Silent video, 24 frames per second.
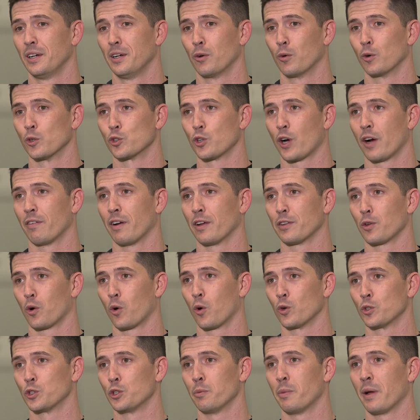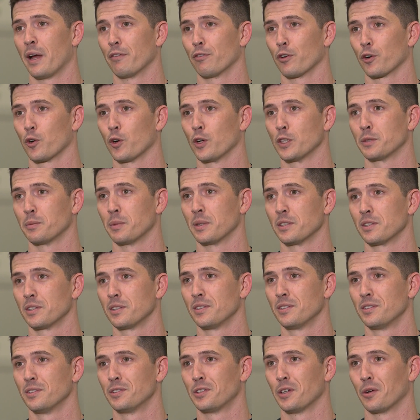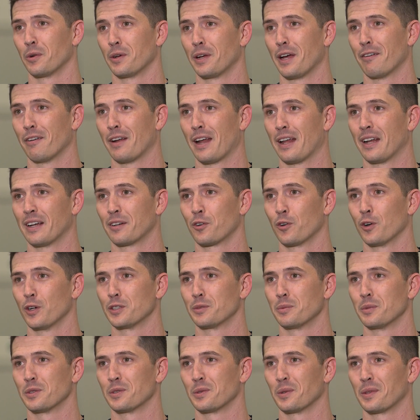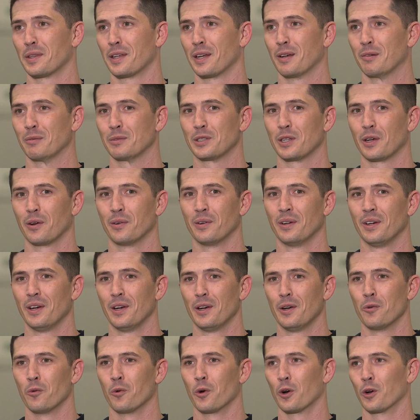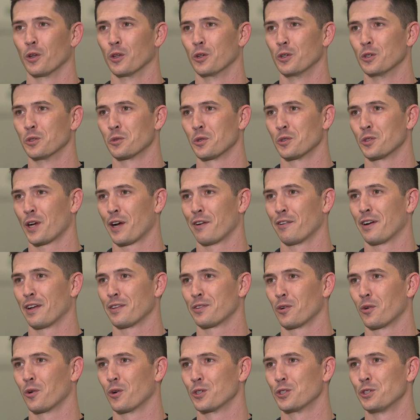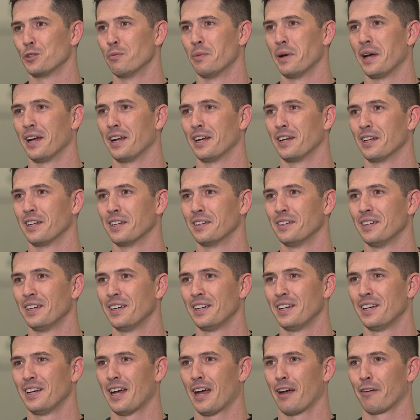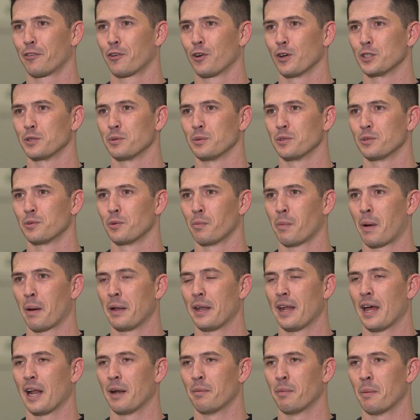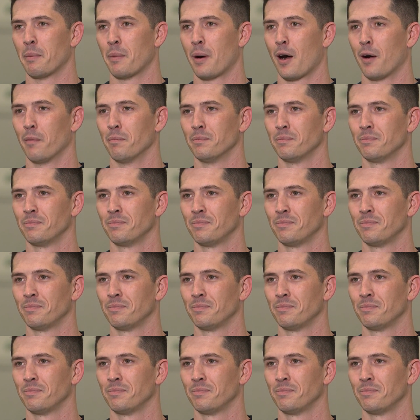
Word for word: we're driving out to Horseshoe Bay for Christmas, so we haven't had a Christmas with them. So win or lose, we're driving out to Horseshoe Bay to have Christmas with my dad and my mom.